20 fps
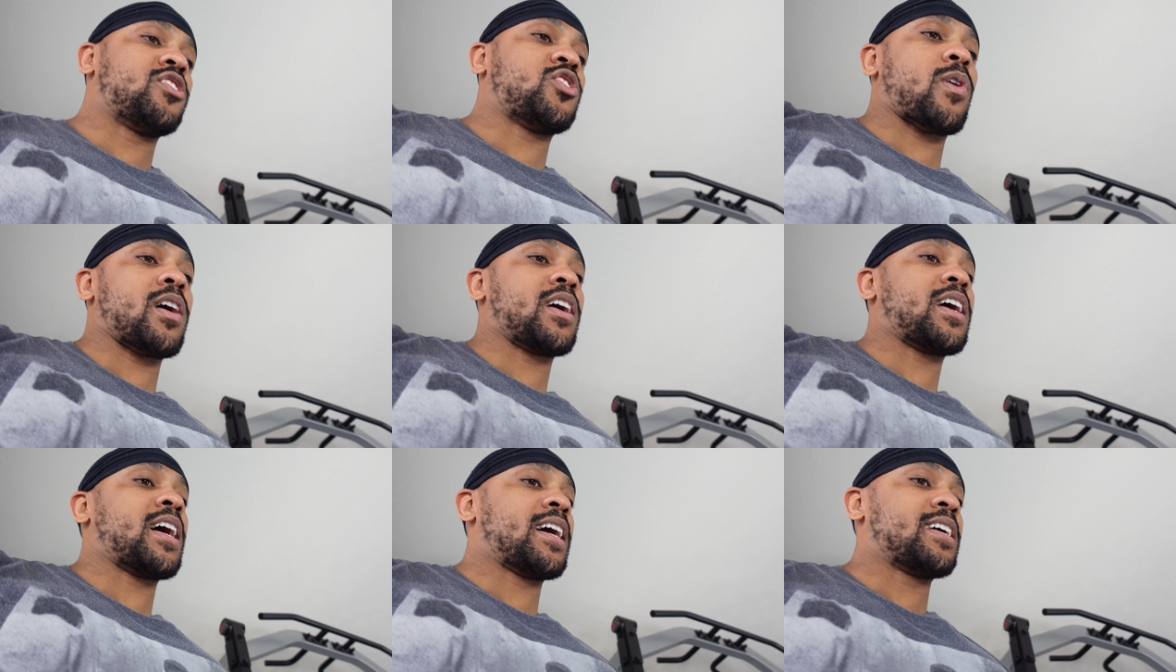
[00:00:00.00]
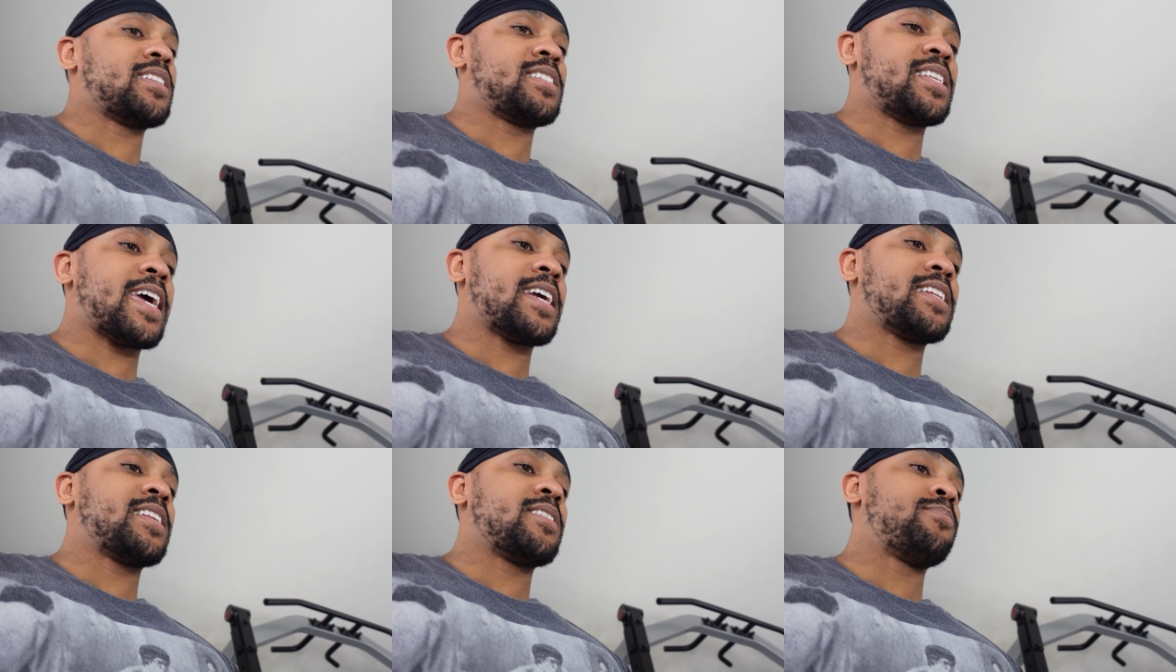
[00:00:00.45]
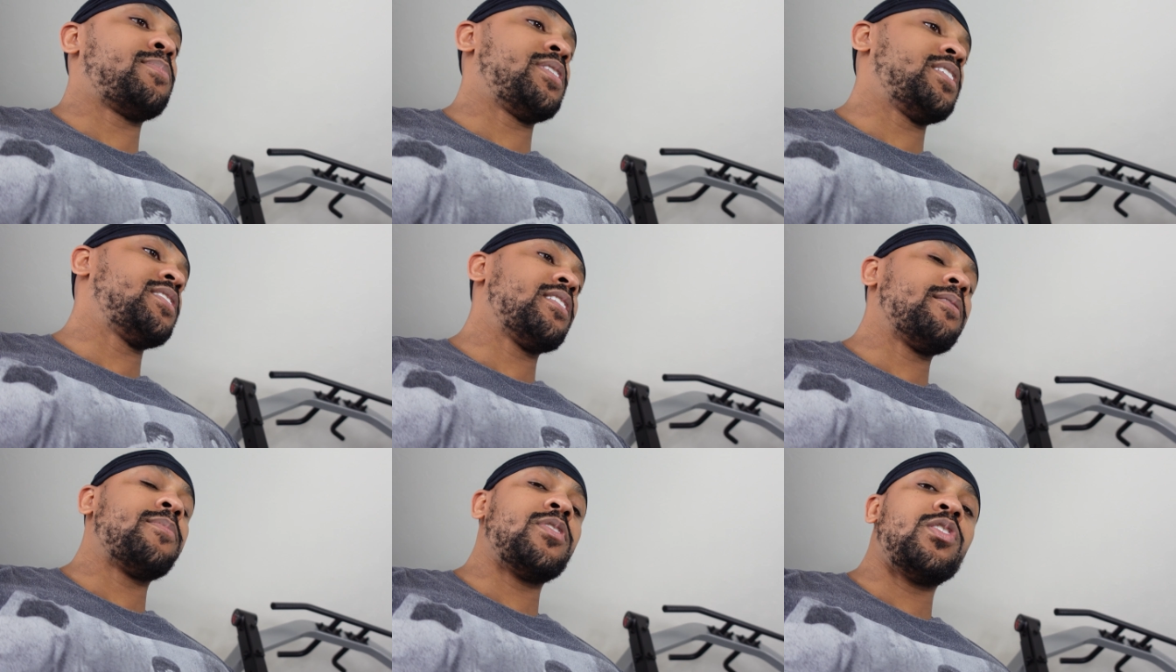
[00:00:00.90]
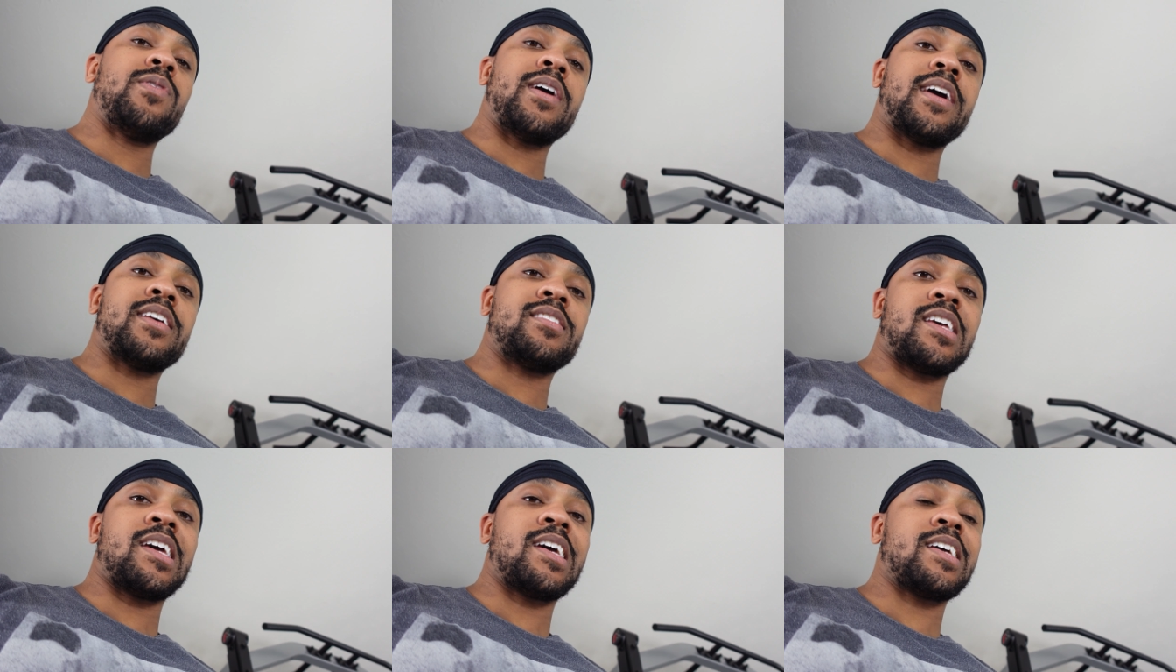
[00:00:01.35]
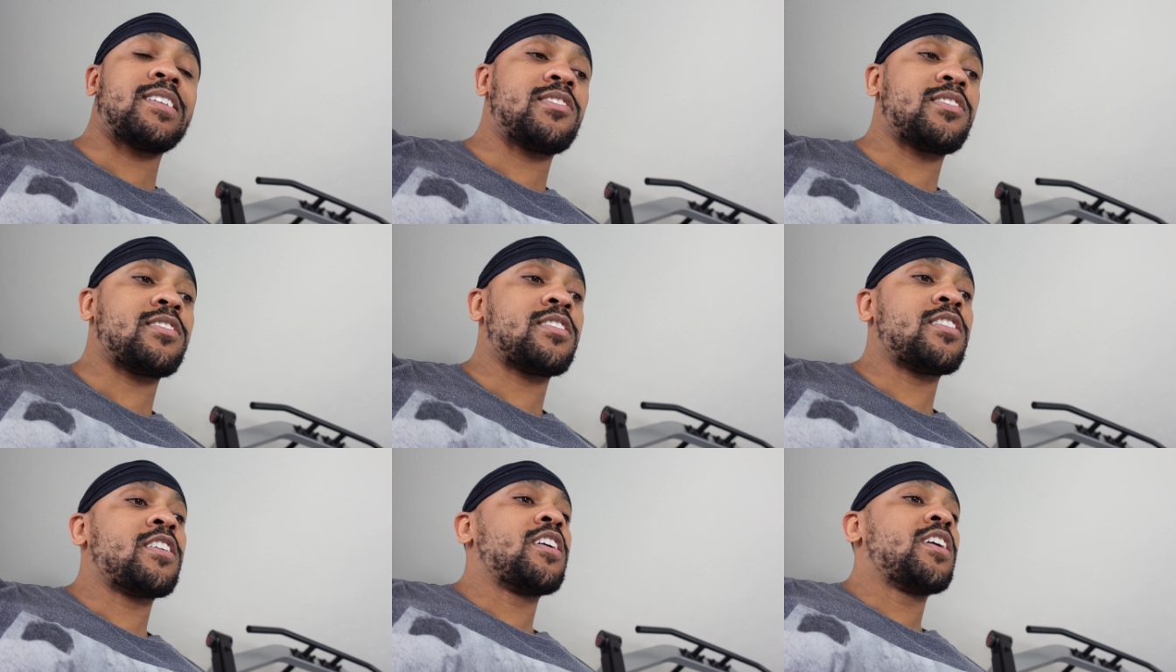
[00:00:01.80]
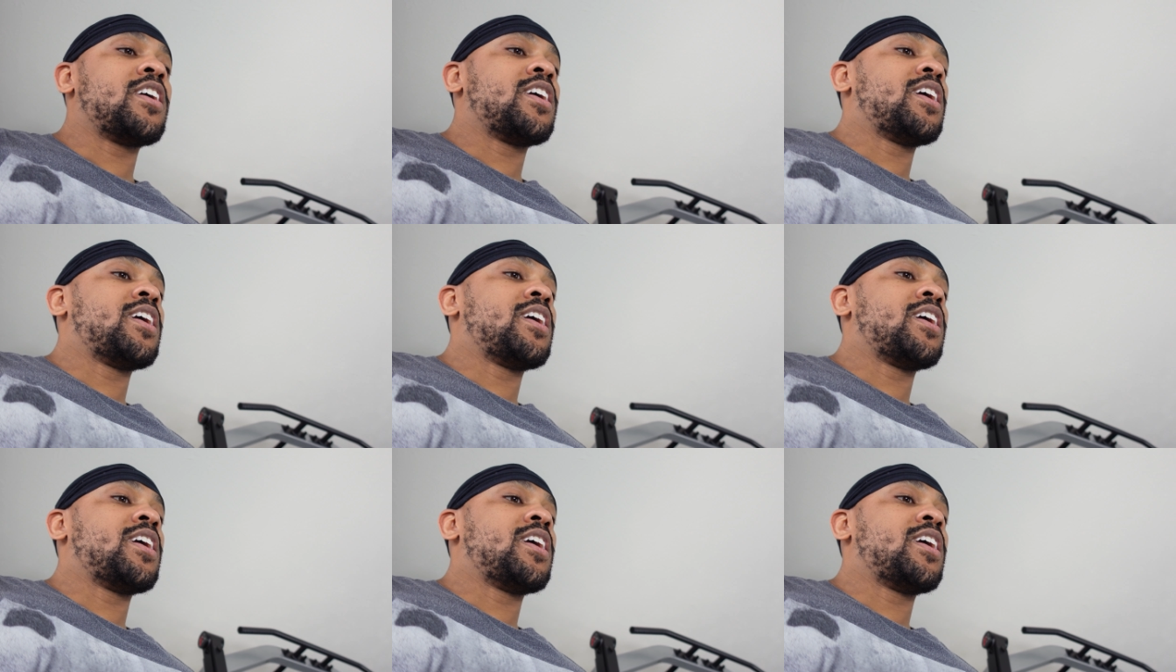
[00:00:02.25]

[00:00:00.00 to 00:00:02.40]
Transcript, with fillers: So I contacted BWSS,